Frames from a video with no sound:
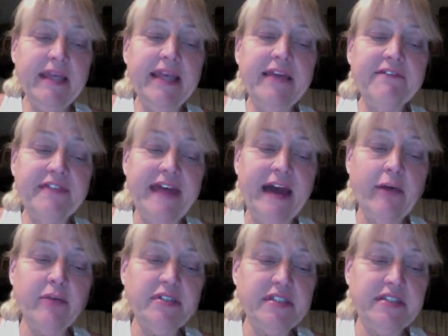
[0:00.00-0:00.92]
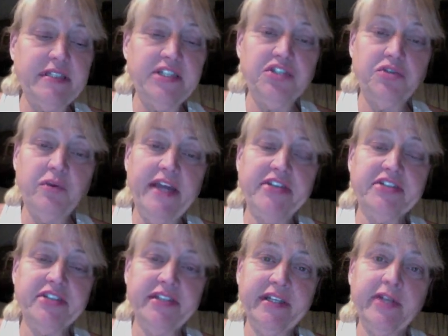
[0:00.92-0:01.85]
If that was the
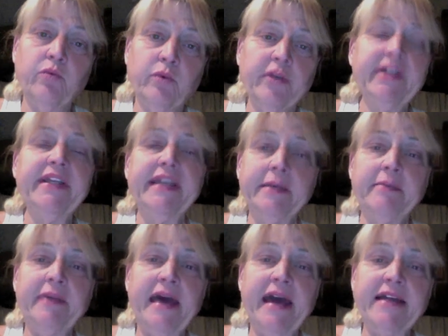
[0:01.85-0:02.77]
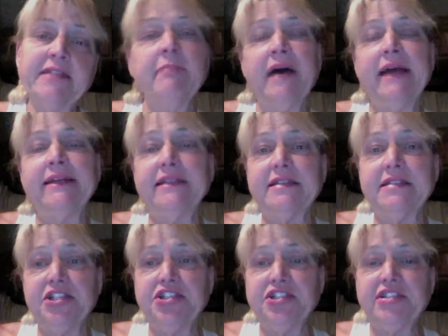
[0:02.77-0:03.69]
situation, it would impact my
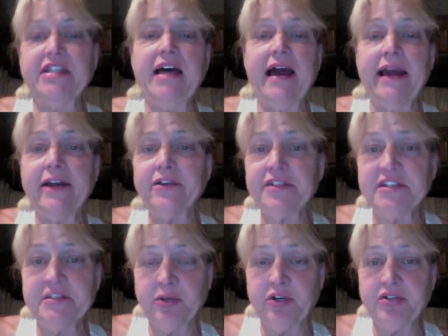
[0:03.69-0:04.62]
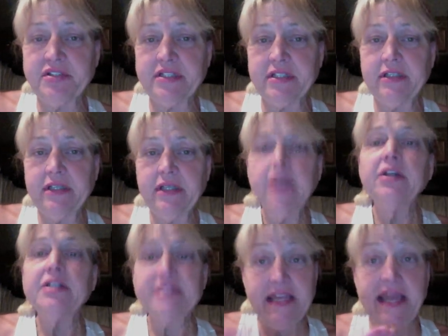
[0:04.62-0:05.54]
decision to hire this person,
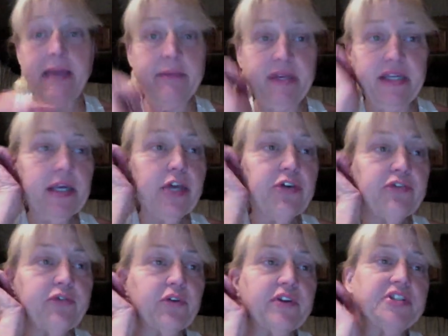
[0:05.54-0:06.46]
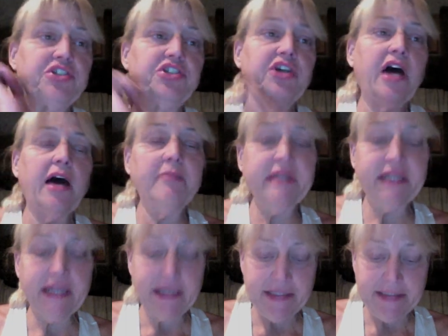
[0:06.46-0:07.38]
Sammy, for this job.
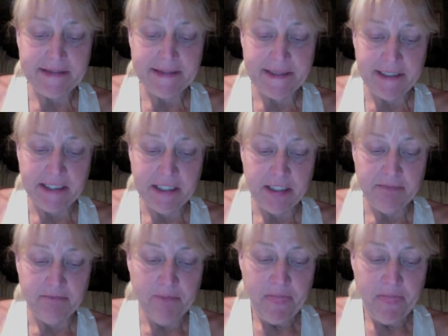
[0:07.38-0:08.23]
Because, for